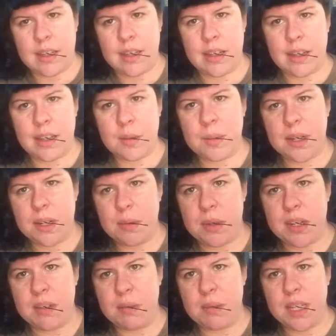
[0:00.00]
Is this what I
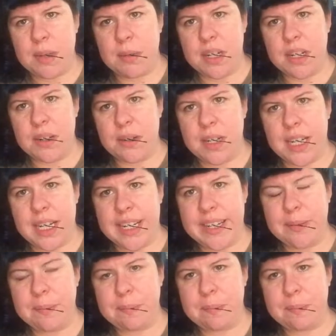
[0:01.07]
really want to do today?